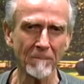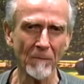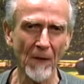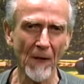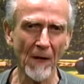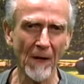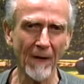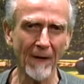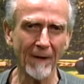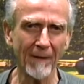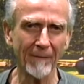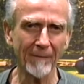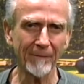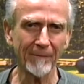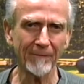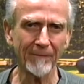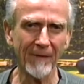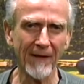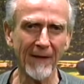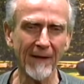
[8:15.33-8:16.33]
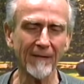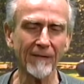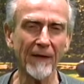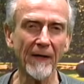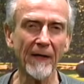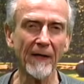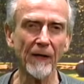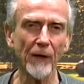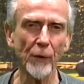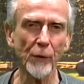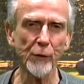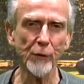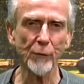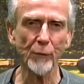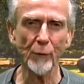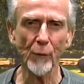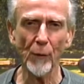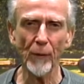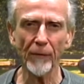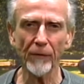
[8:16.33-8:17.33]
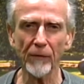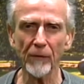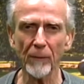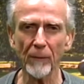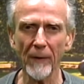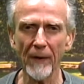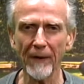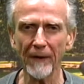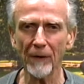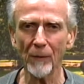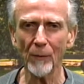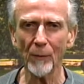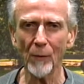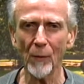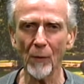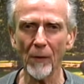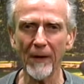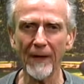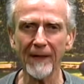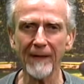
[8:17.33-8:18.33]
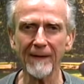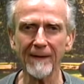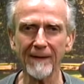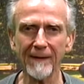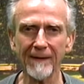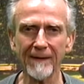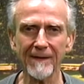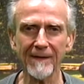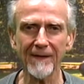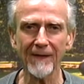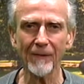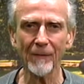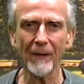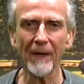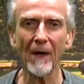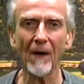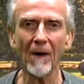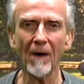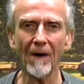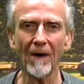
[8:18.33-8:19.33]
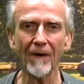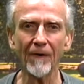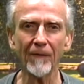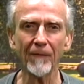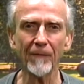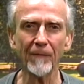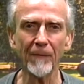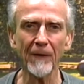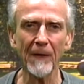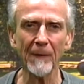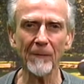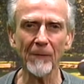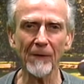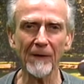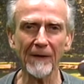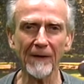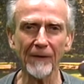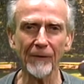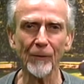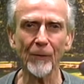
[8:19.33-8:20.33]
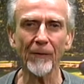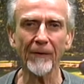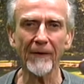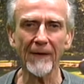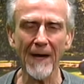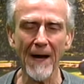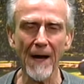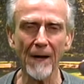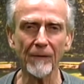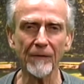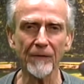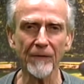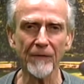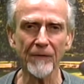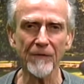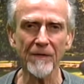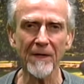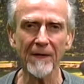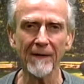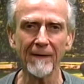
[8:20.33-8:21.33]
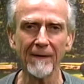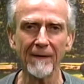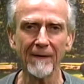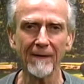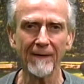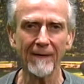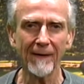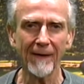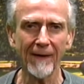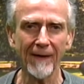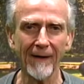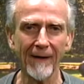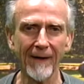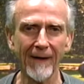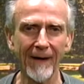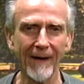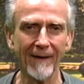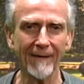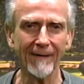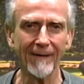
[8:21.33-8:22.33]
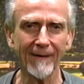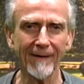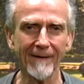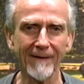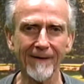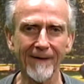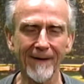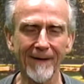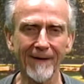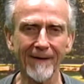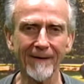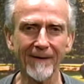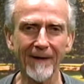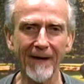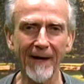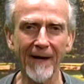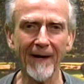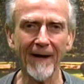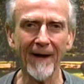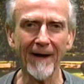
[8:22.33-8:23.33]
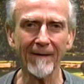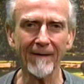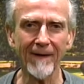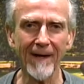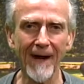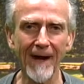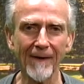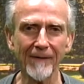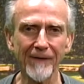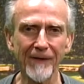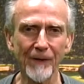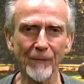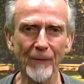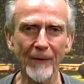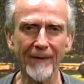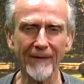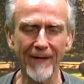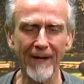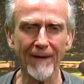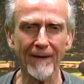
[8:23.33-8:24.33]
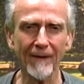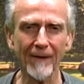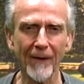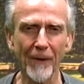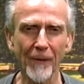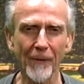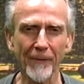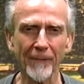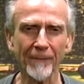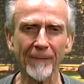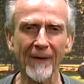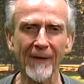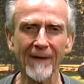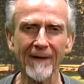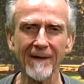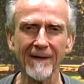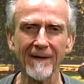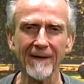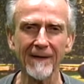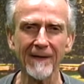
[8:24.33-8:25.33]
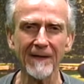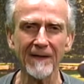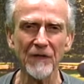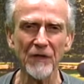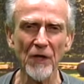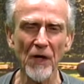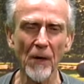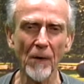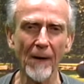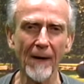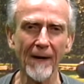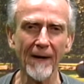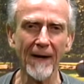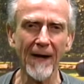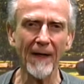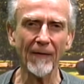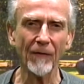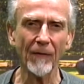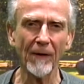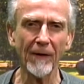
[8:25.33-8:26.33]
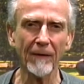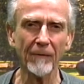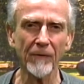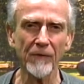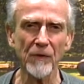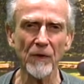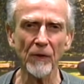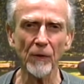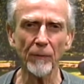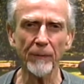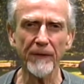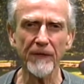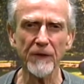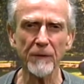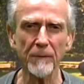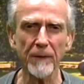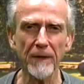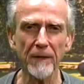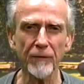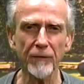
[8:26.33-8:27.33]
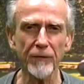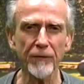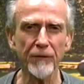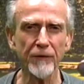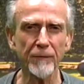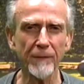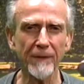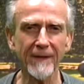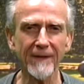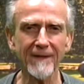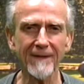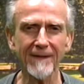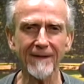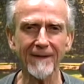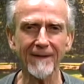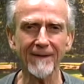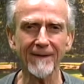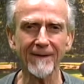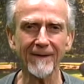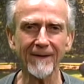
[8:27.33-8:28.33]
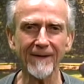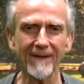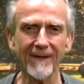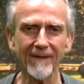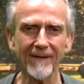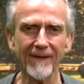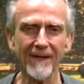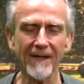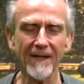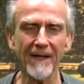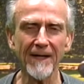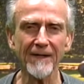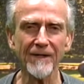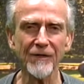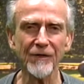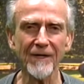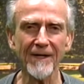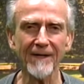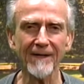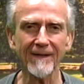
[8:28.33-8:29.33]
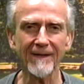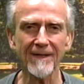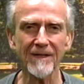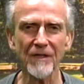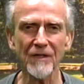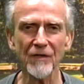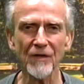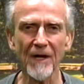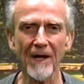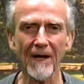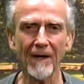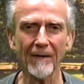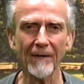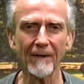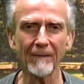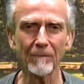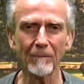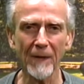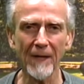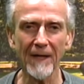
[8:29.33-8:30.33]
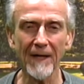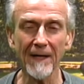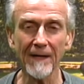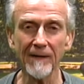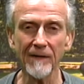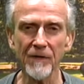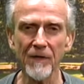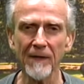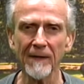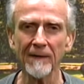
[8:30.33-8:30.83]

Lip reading: And then he goes forth to make the point that we all are people who are doubters, and that in our doubting we are not alone. So I thought it was a little bit specious, but nevertheless, this is how it begins.